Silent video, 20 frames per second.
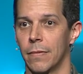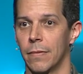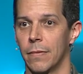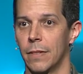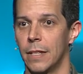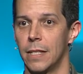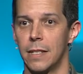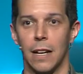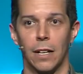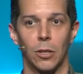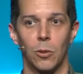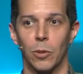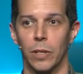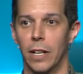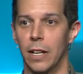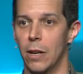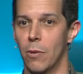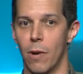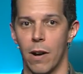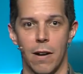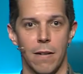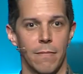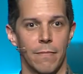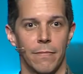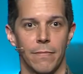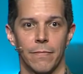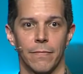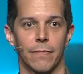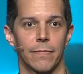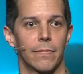He's not going anywhere.
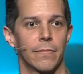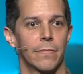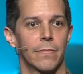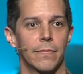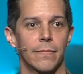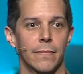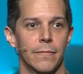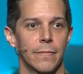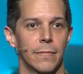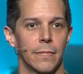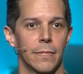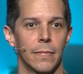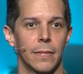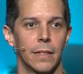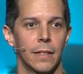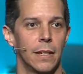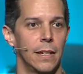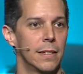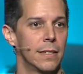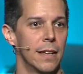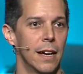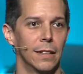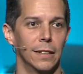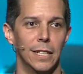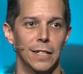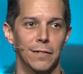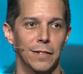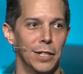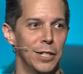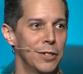He's not
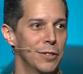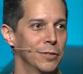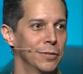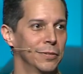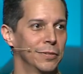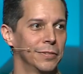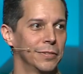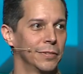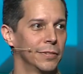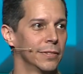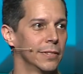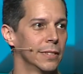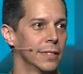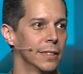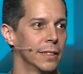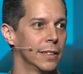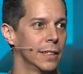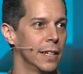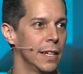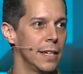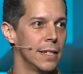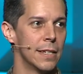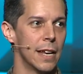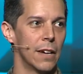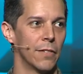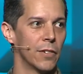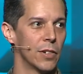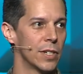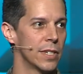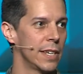leaving you. He's
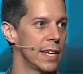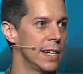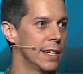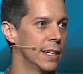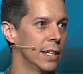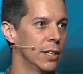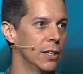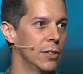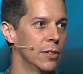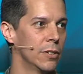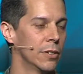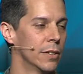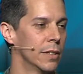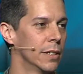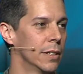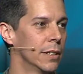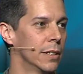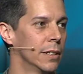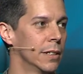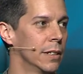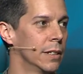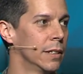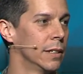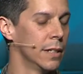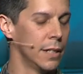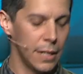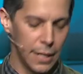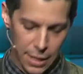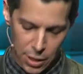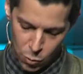not forsaking you.
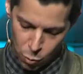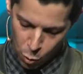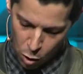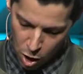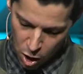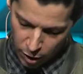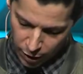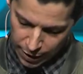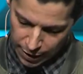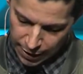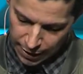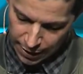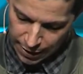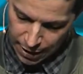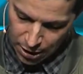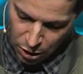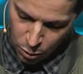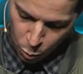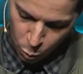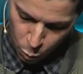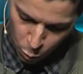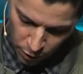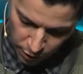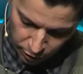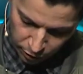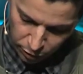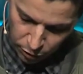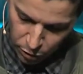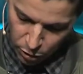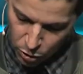He's walking
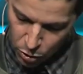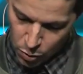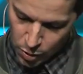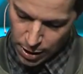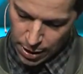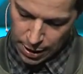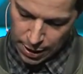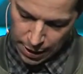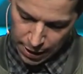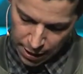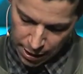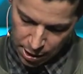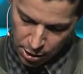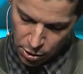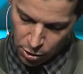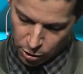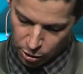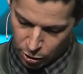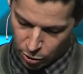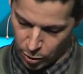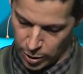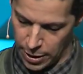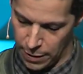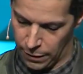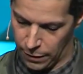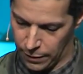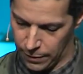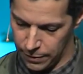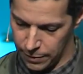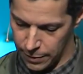with you in your
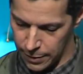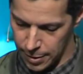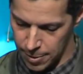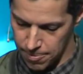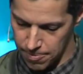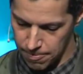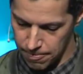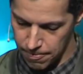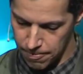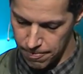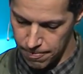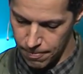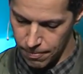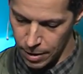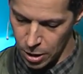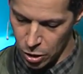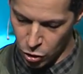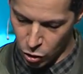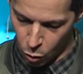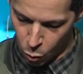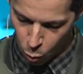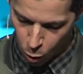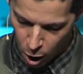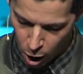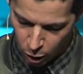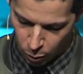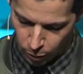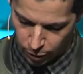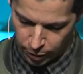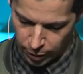grief. So
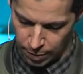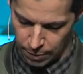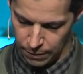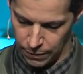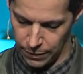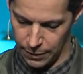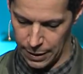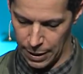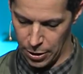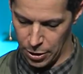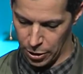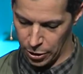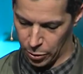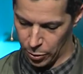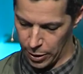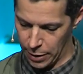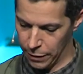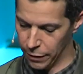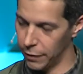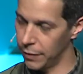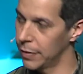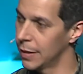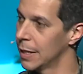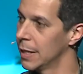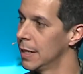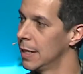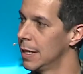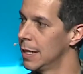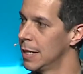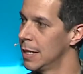walk with him in your grief,
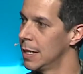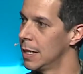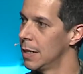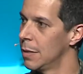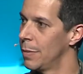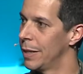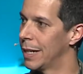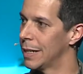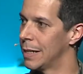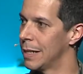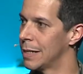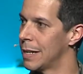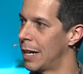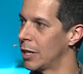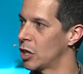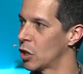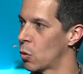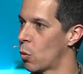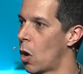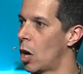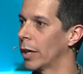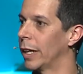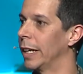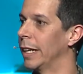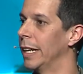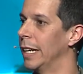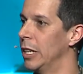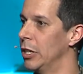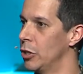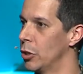because he's not just walking
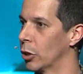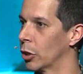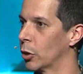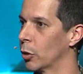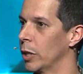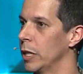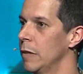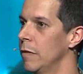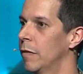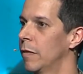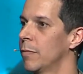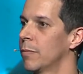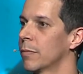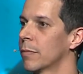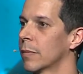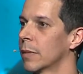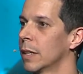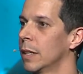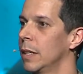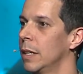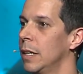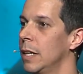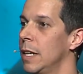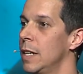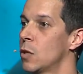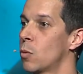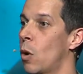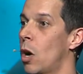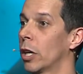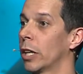in your grief,
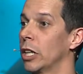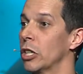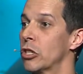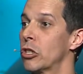he's walking